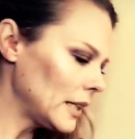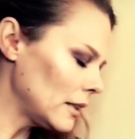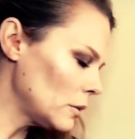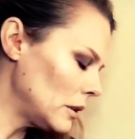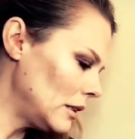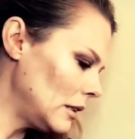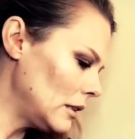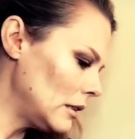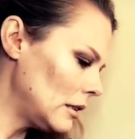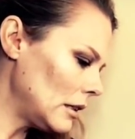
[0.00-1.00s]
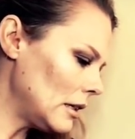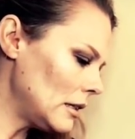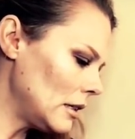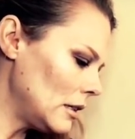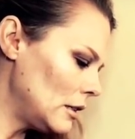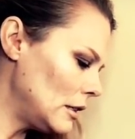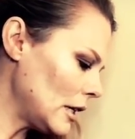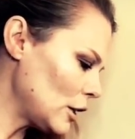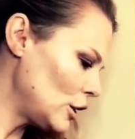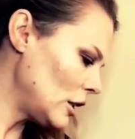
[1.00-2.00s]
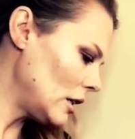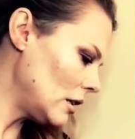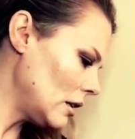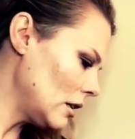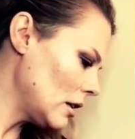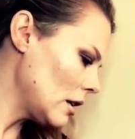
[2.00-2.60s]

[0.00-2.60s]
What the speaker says: That's what it is. It's an addiction,